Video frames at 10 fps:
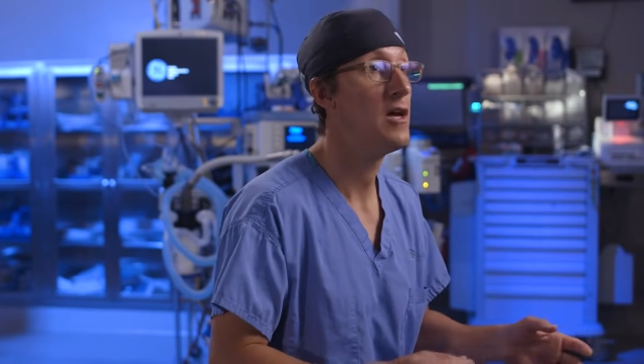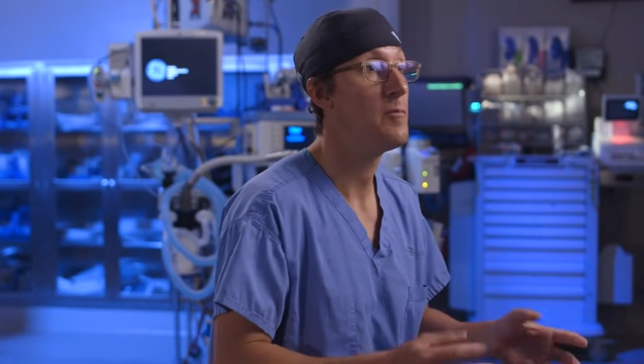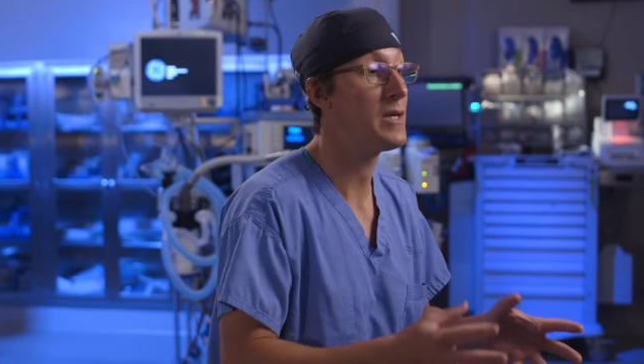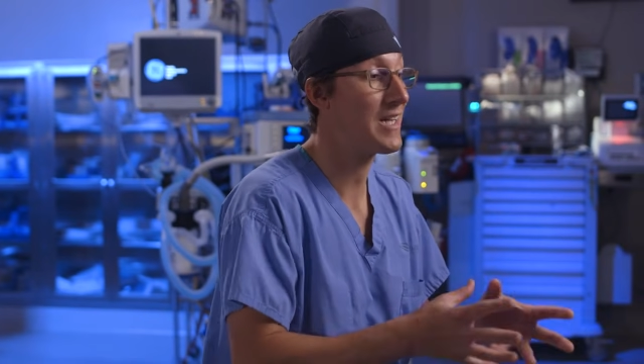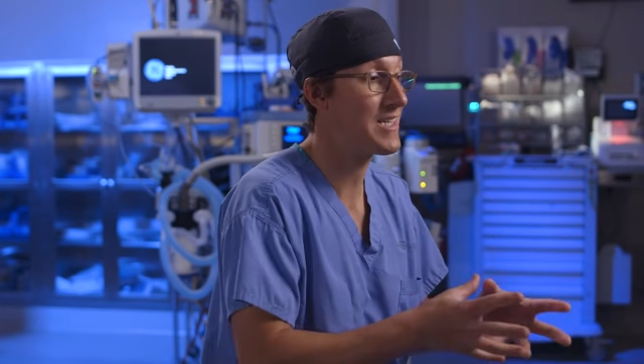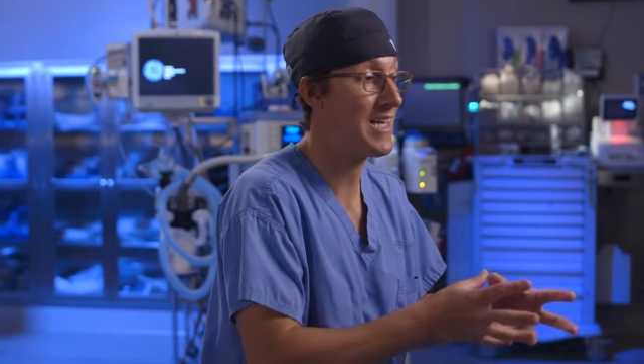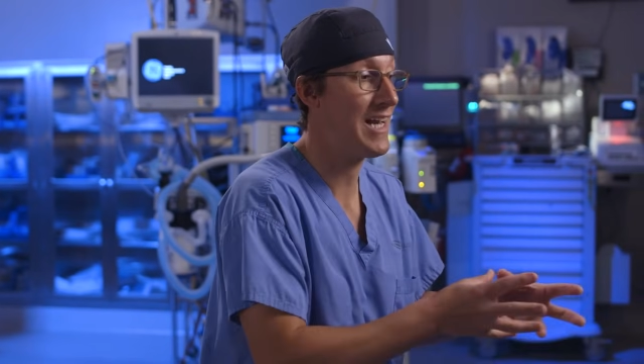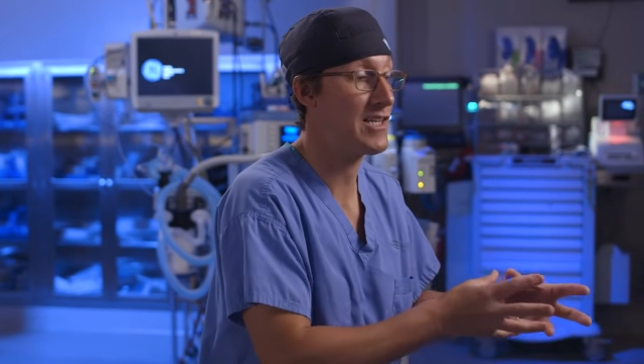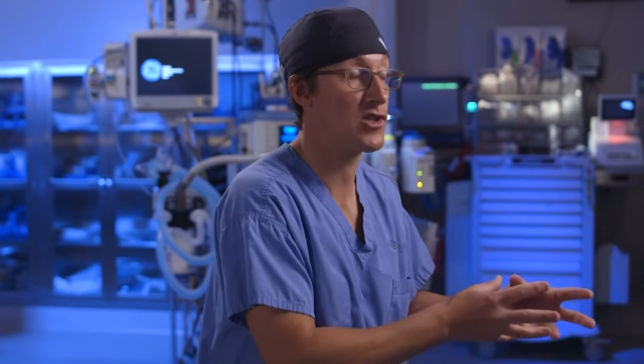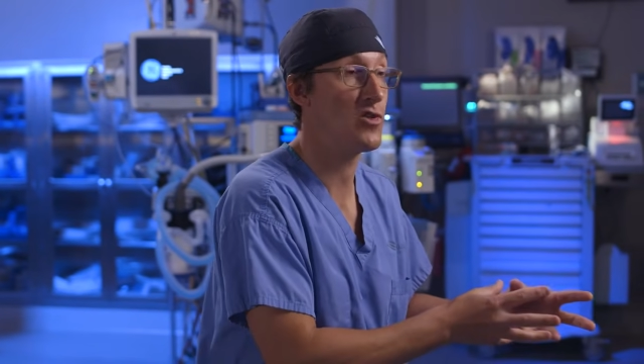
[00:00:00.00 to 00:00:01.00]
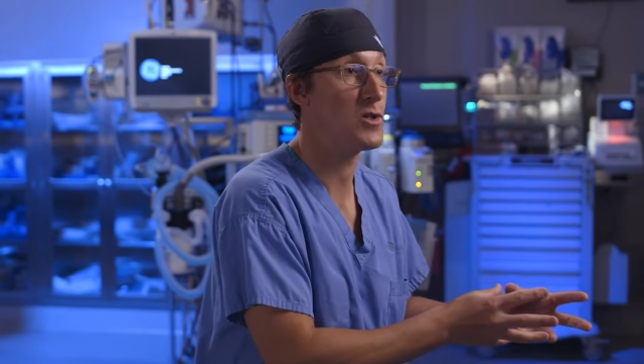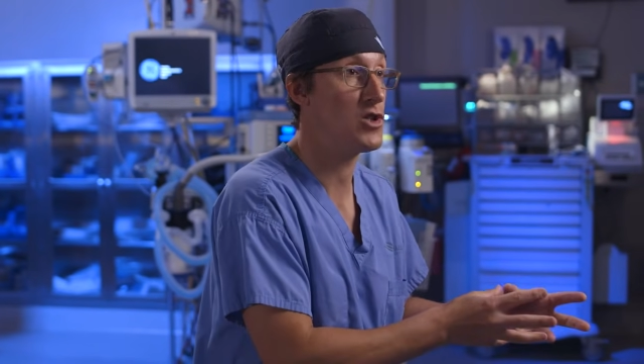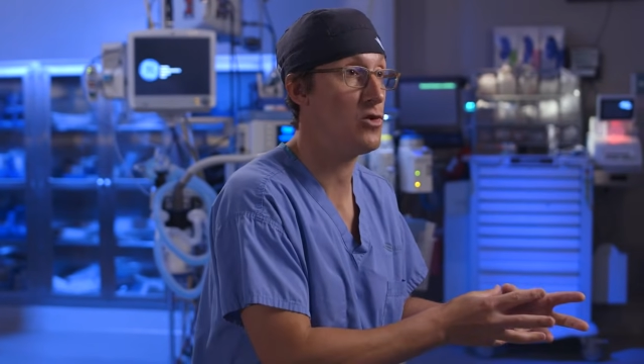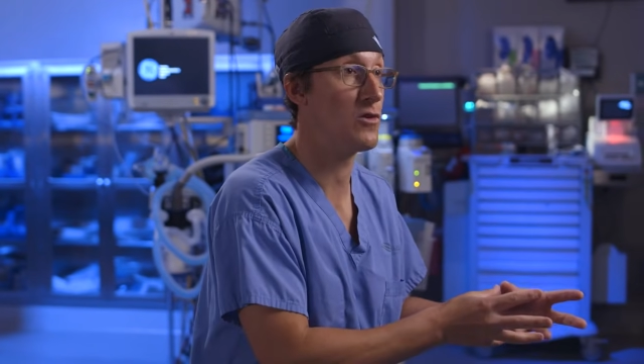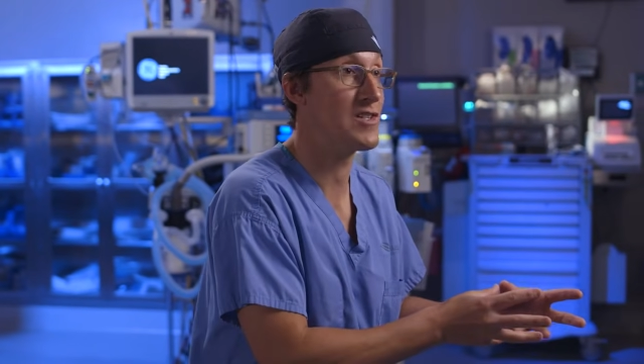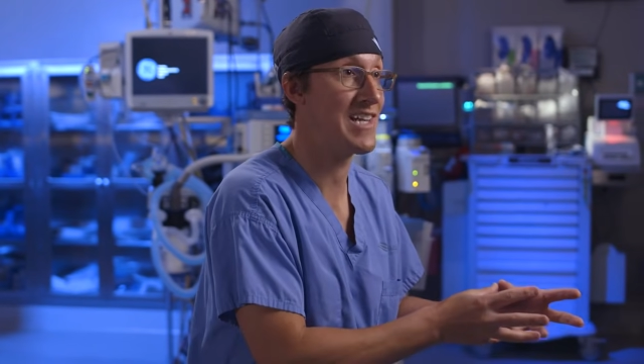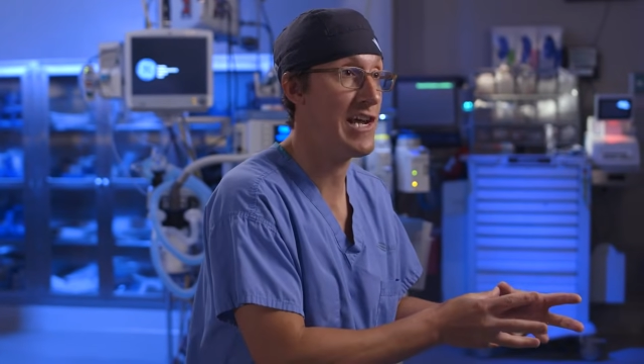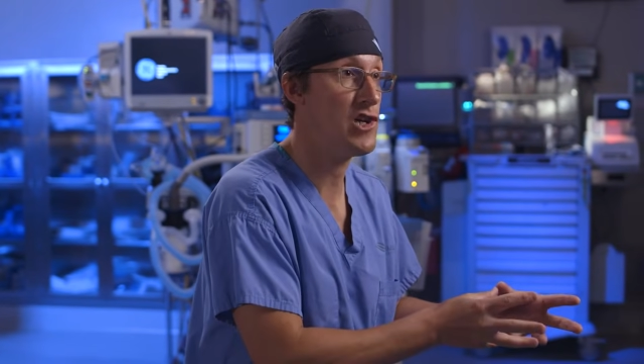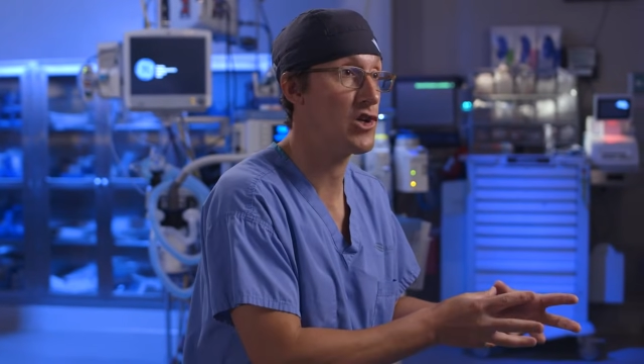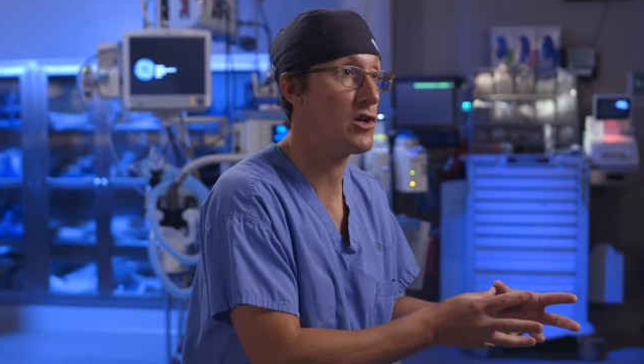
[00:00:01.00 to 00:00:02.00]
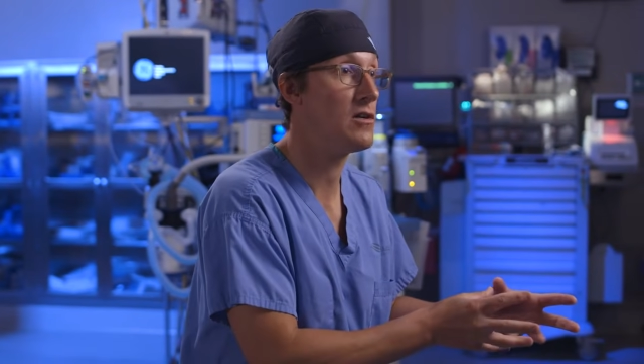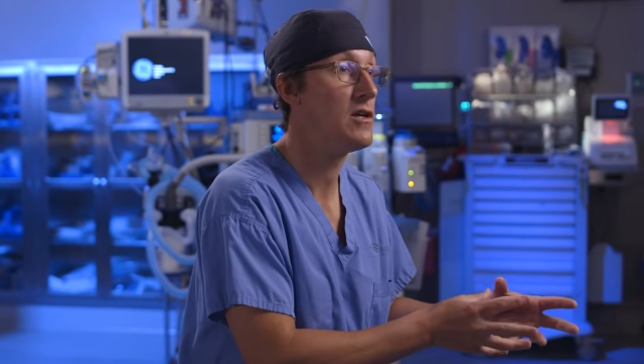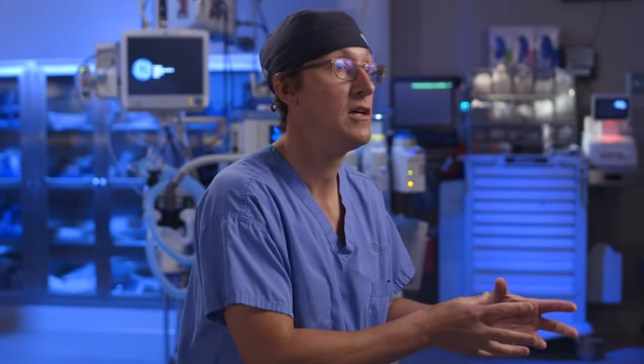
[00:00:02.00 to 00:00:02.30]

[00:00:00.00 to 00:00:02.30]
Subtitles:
because it has so much utilization,